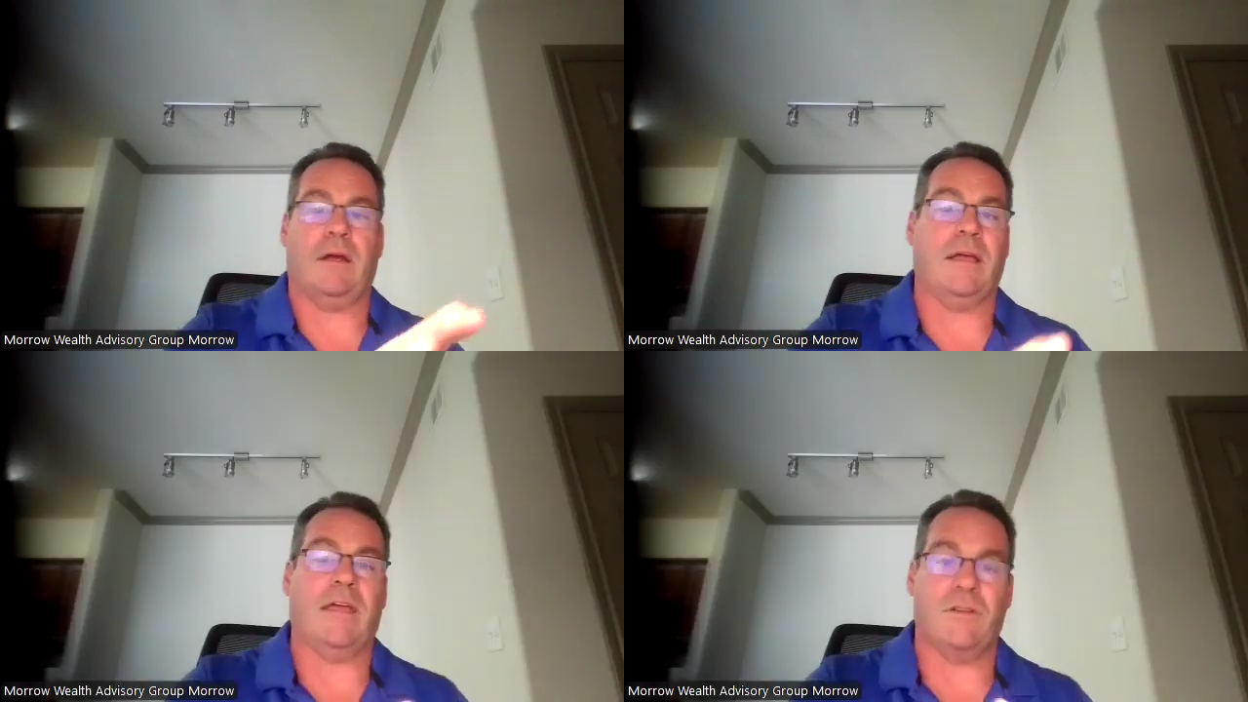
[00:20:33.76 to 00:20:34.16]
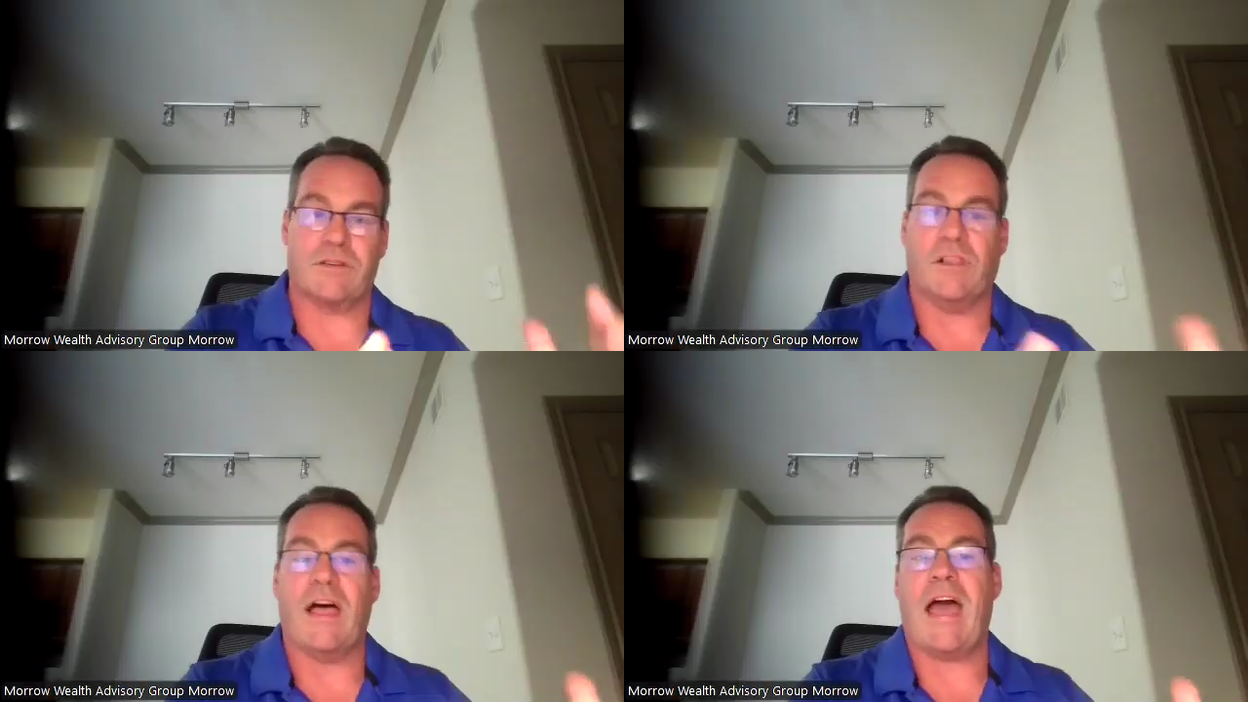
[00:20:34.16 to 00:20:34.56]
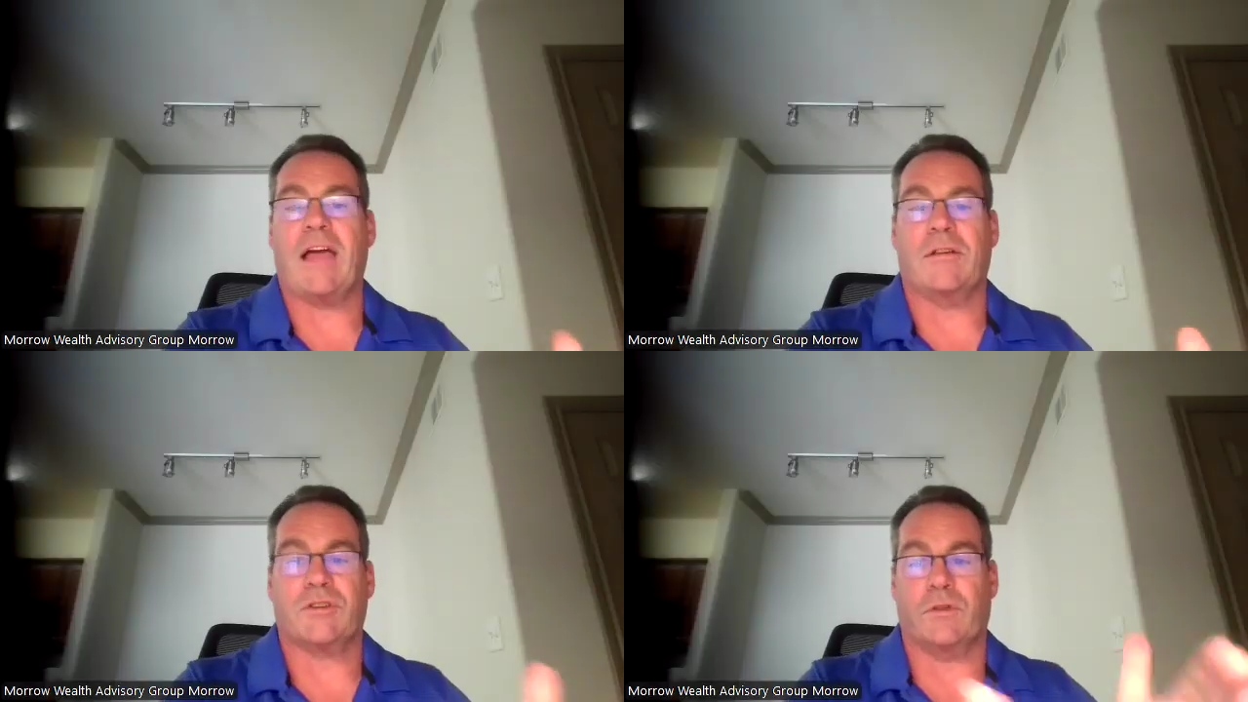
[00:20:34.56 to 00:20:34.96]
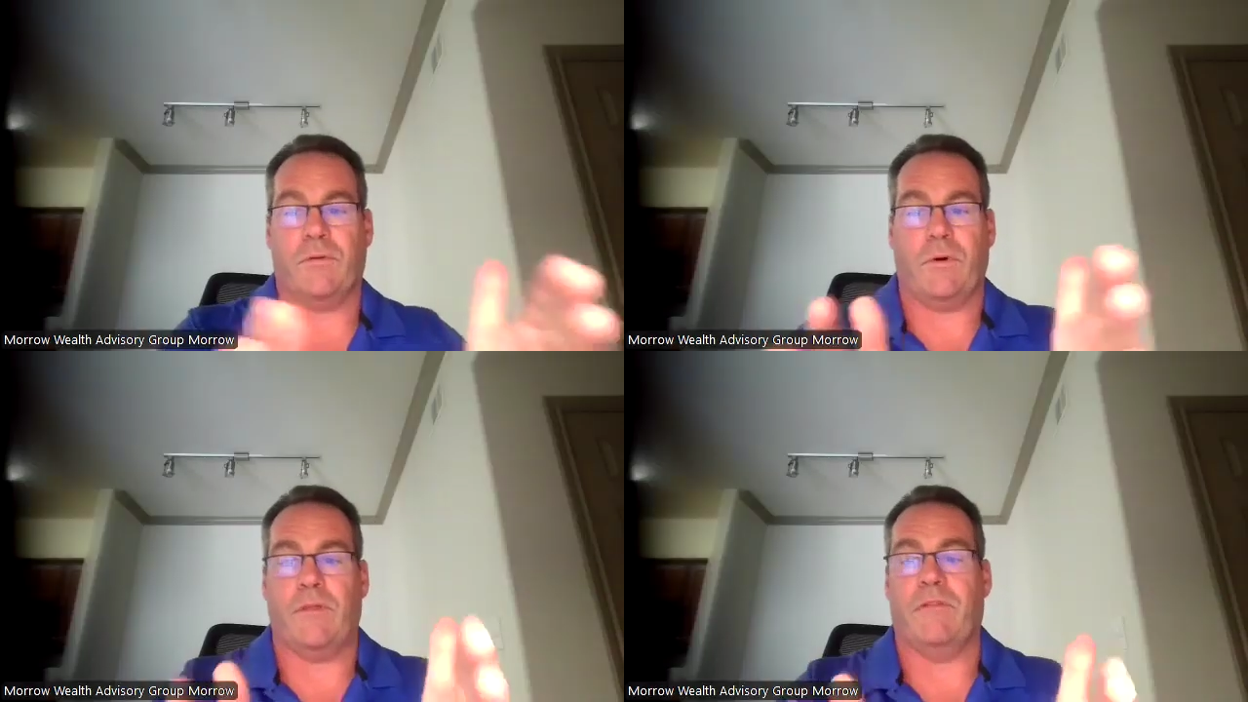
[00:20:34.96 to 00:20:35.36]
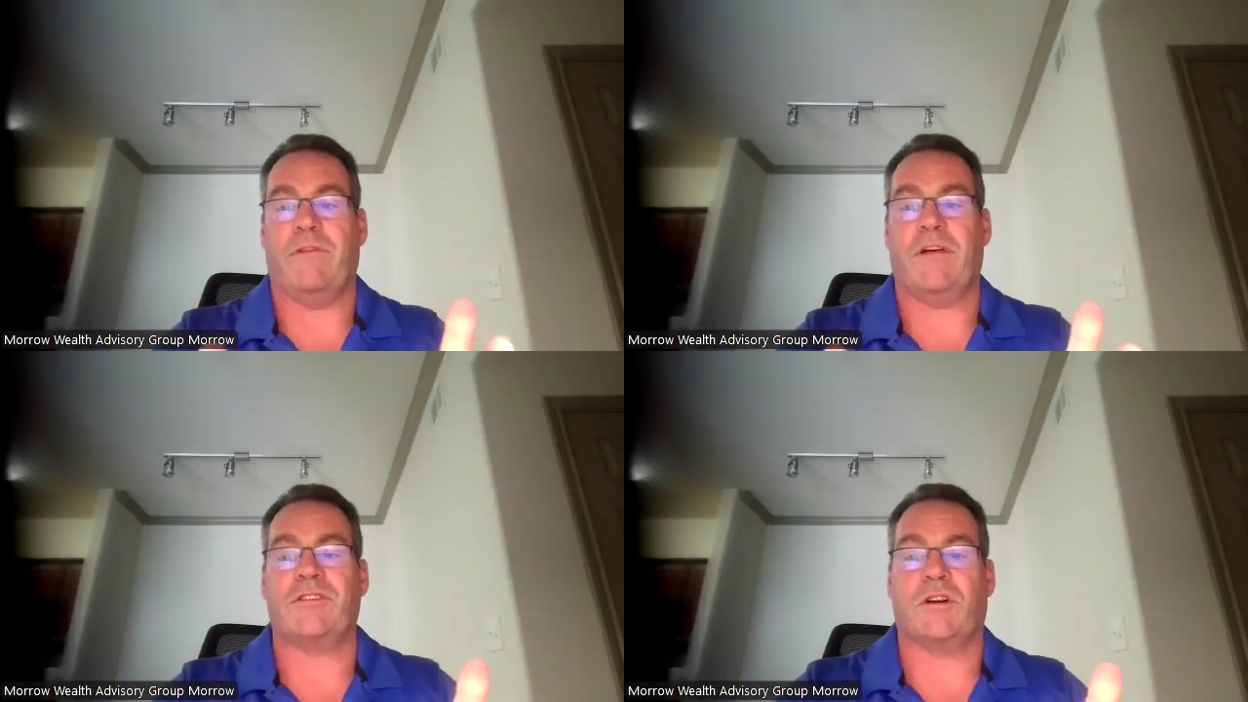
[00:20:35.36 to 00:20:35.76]
Again, there's a lag. So the
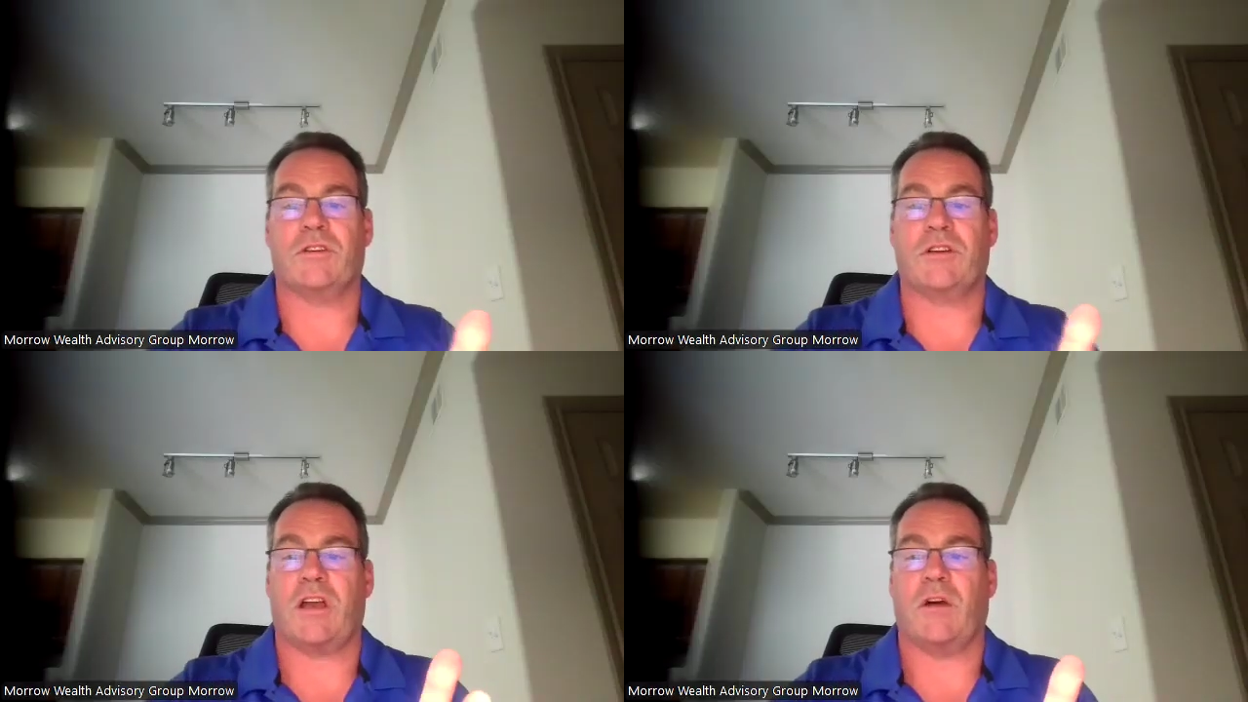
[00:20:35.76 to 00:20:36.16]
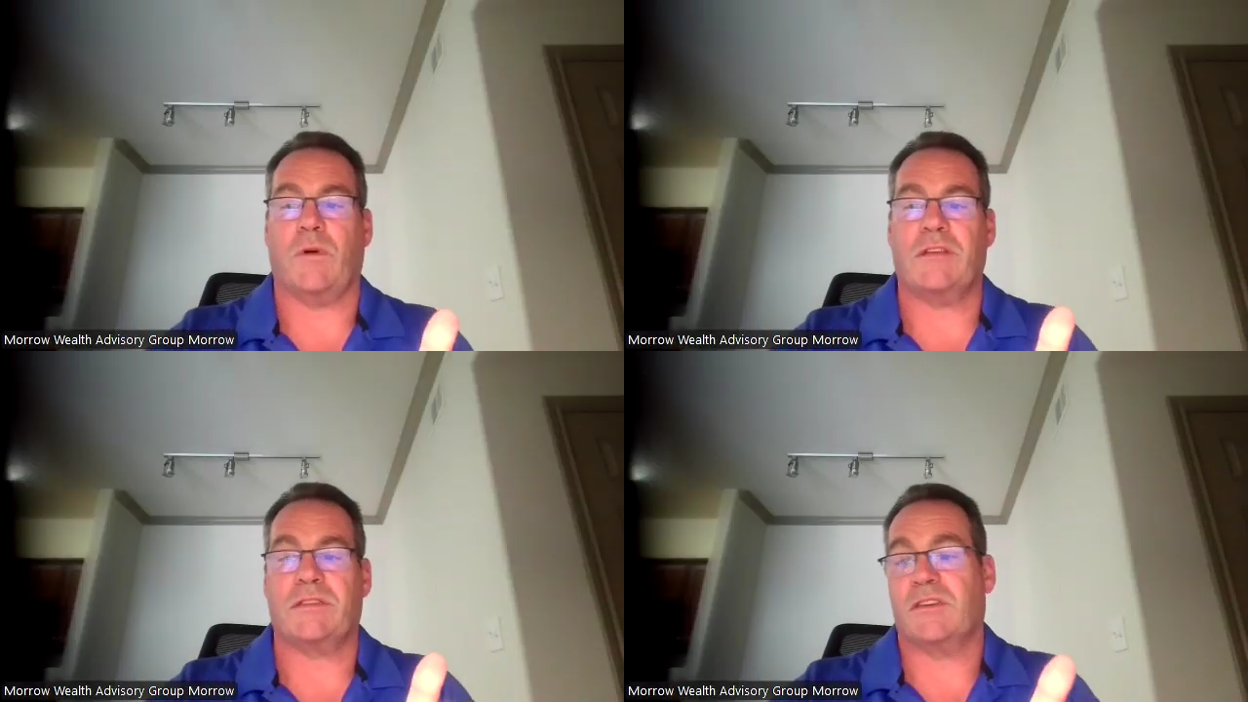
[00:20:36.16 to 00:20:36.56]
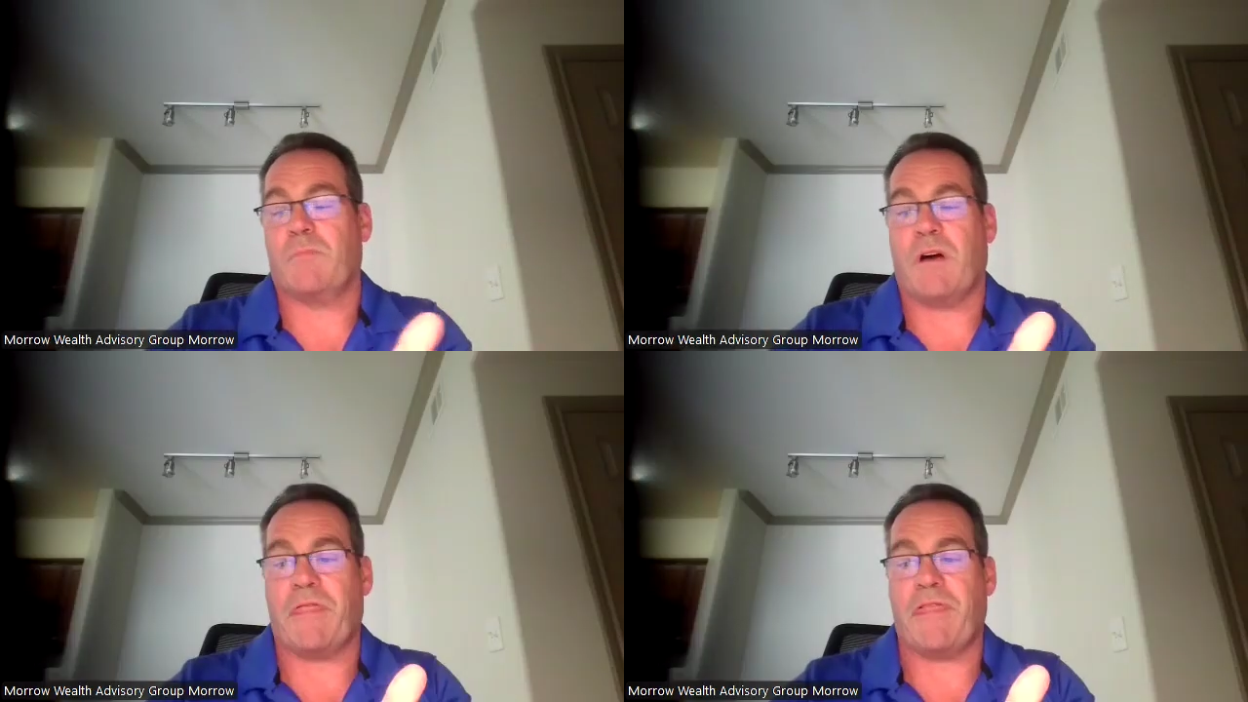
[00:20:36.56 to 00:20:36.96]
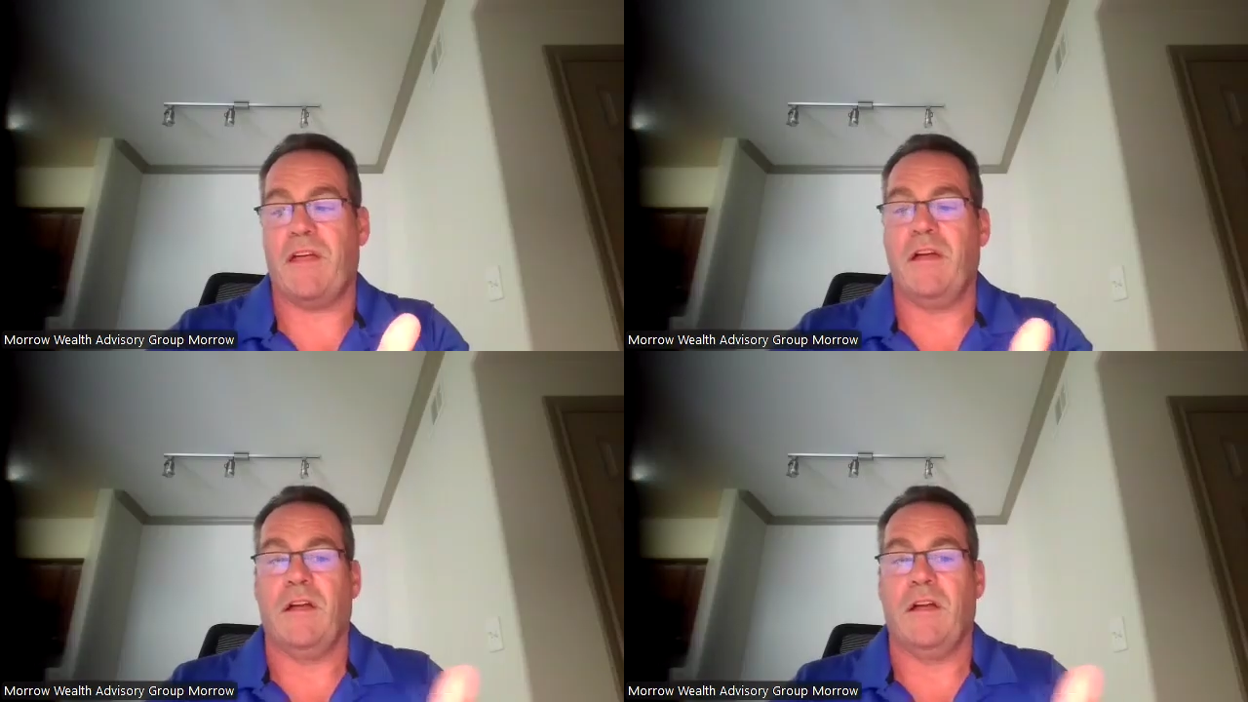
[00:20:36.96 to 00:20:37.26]
Fed starts cutting rates this month.